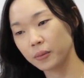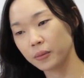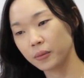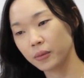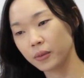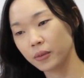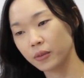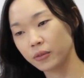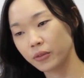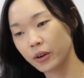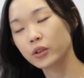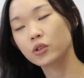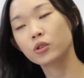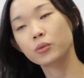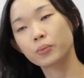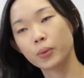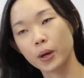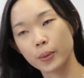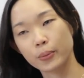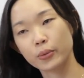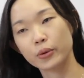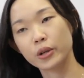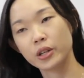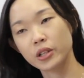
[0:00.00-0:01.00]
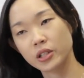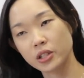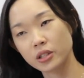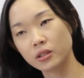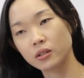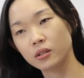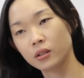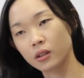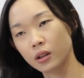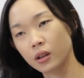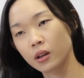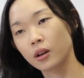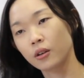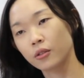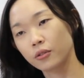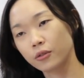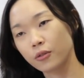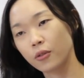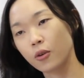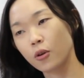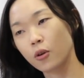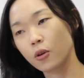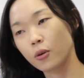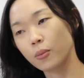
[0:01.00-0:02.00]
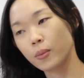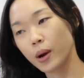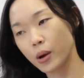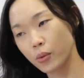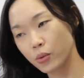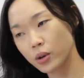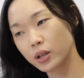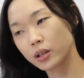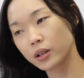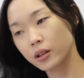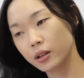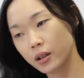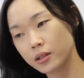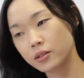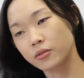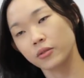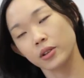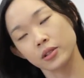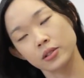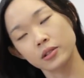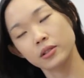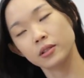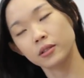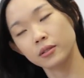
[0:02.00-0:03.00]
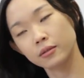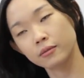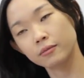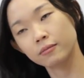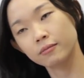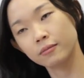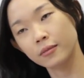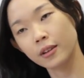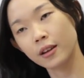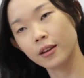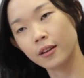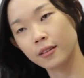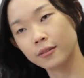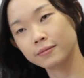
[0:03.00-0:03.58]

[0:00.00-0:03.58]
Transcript: very good preparation for my work as a resident. Yeah.